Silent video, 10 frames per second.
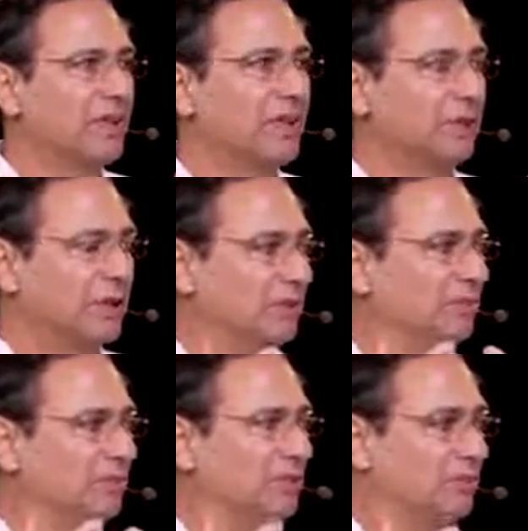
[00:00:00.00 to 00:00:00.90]

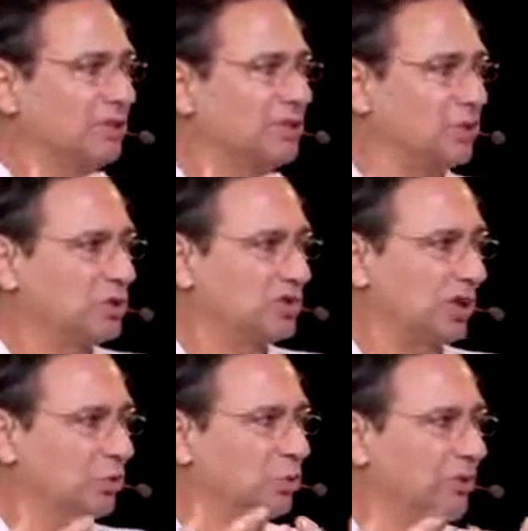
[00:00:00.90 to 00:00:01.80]
random numbers to
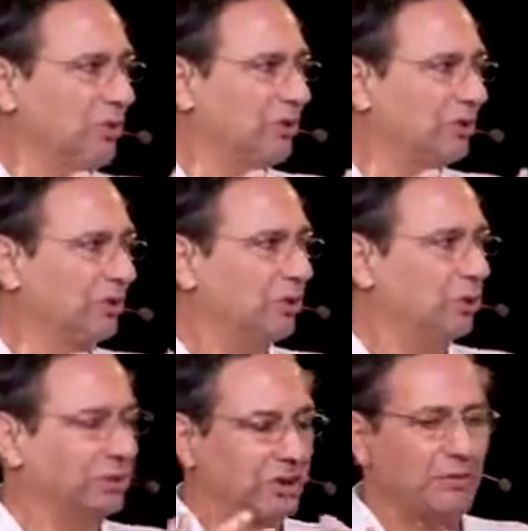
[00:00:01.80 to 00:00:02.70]
start with,
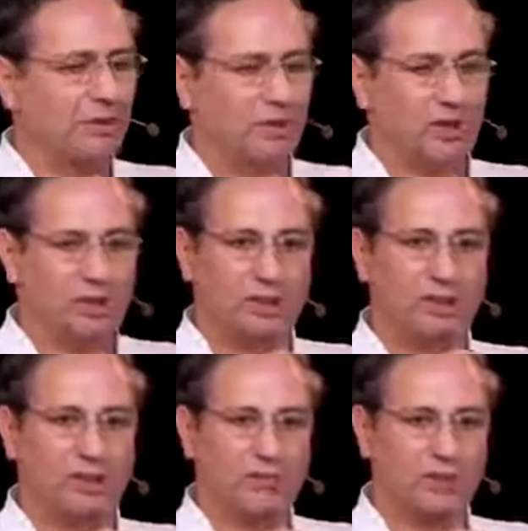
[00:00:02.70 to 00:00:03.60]
you'll be able to get a
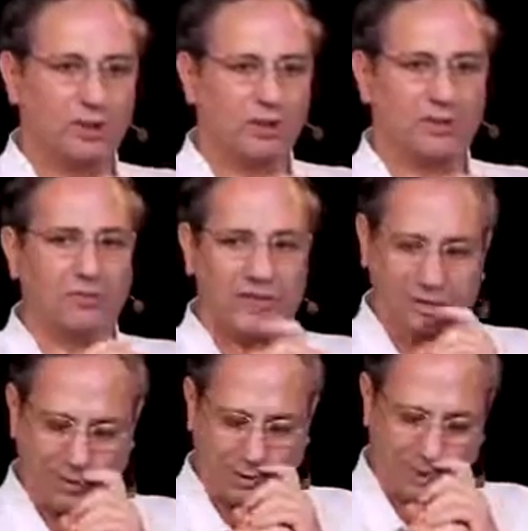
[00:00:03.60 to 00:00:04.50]
better result. And that,
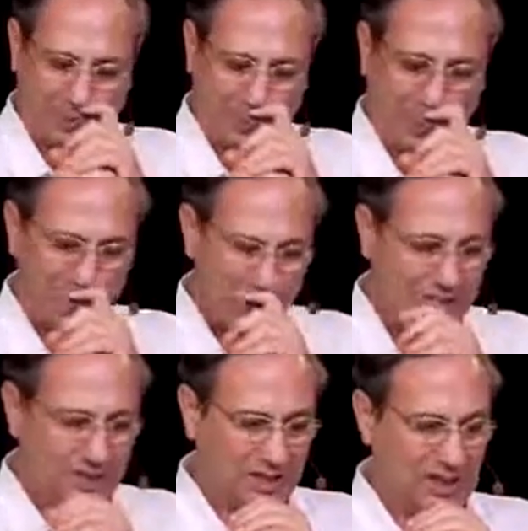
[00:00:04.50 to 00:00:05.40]
I think,
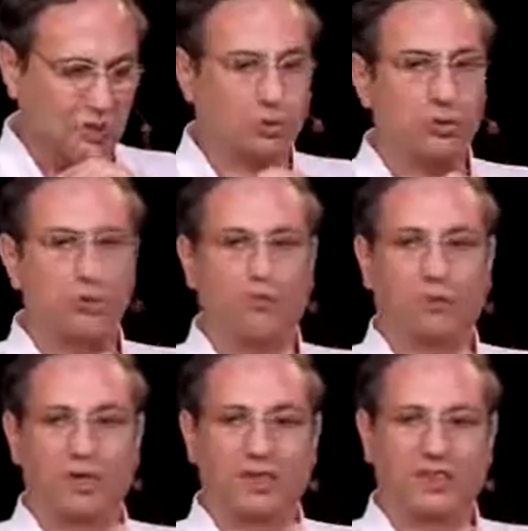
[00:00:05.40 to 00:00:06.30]
is crucial
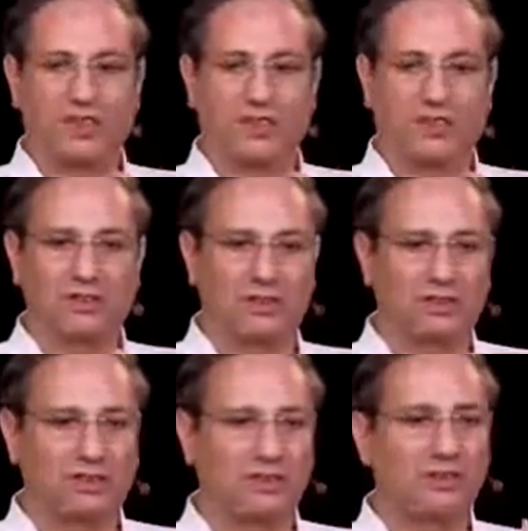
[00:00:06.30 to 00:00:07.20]
for understanding
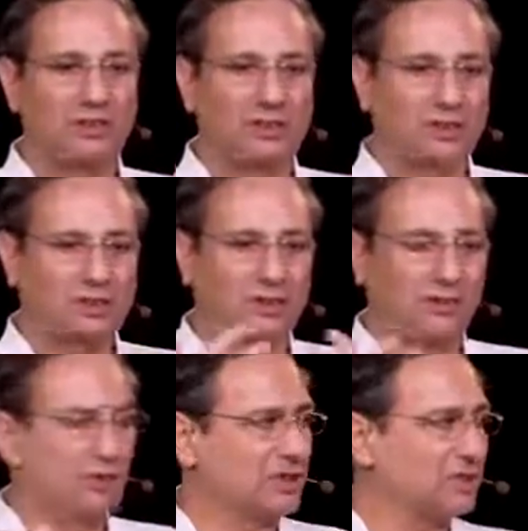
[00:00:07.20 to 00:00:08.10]
that
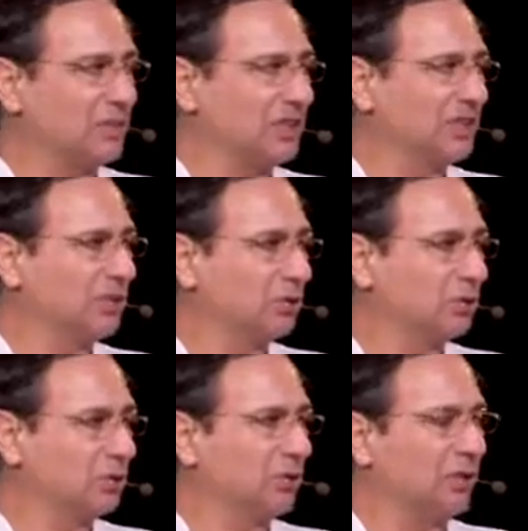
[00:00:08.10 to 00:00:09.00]
there's a place
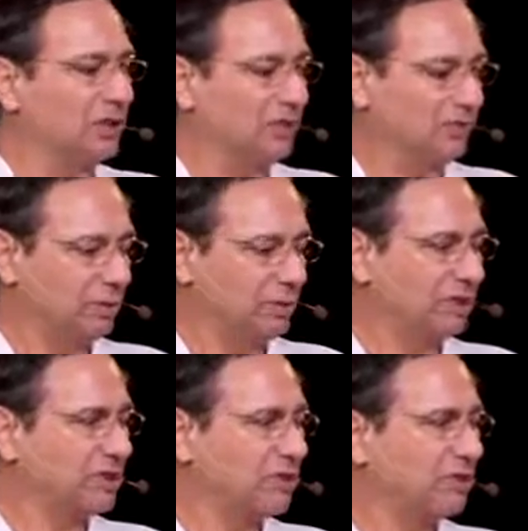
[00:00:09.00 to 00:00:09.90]
for all kind of
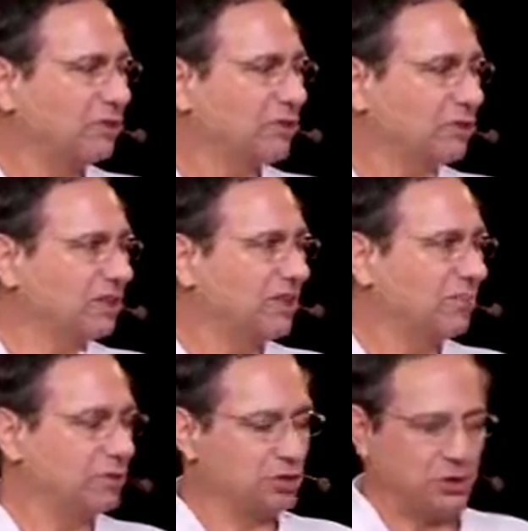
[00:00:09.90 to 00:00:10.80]
application to use the
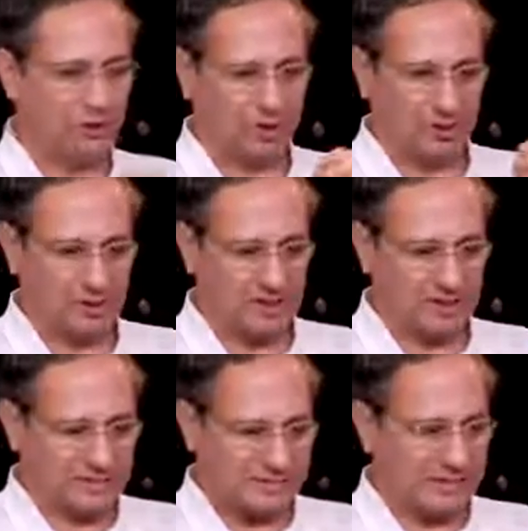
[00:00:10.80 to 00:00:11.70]
FPGA that uses
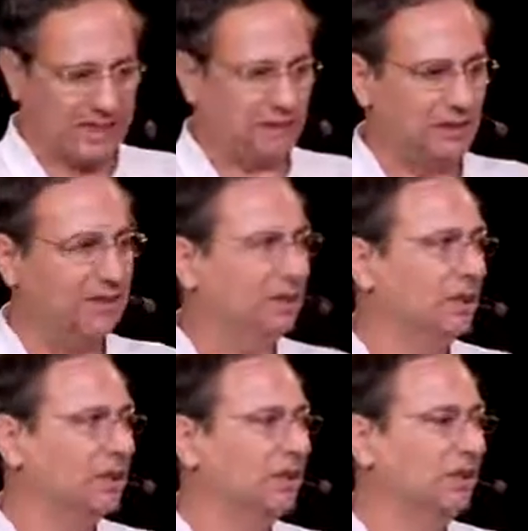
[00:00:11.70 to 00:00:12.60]
exactly,
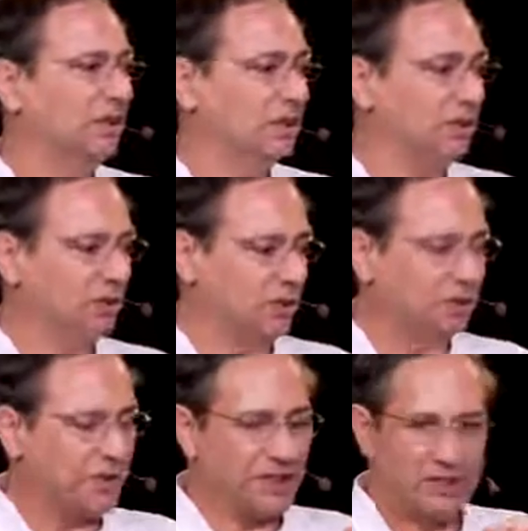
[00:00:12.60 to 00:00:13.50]
and you
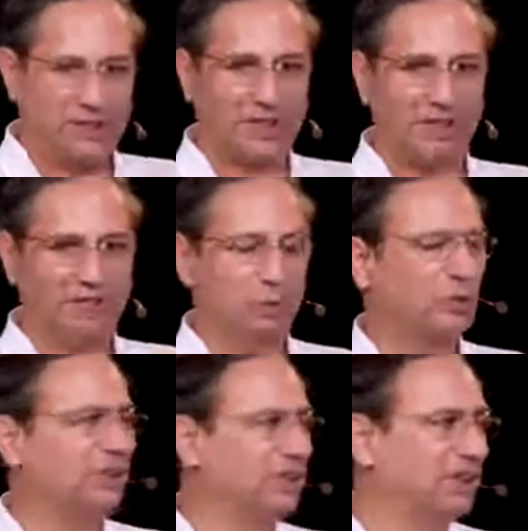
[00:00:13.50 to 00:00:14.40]
pay exactly for
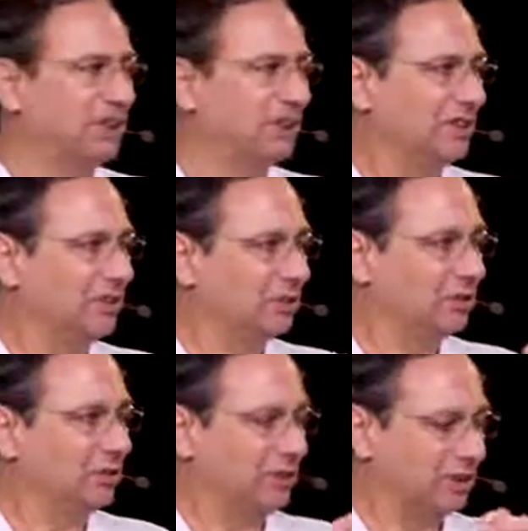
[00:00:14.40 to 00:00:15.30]
what you need, and you
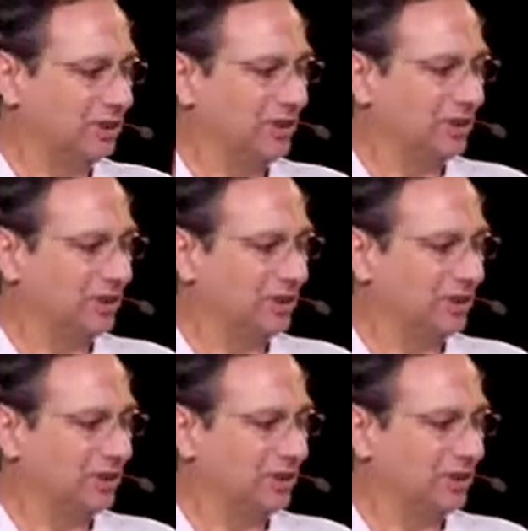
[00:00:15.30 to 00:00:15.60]
don't need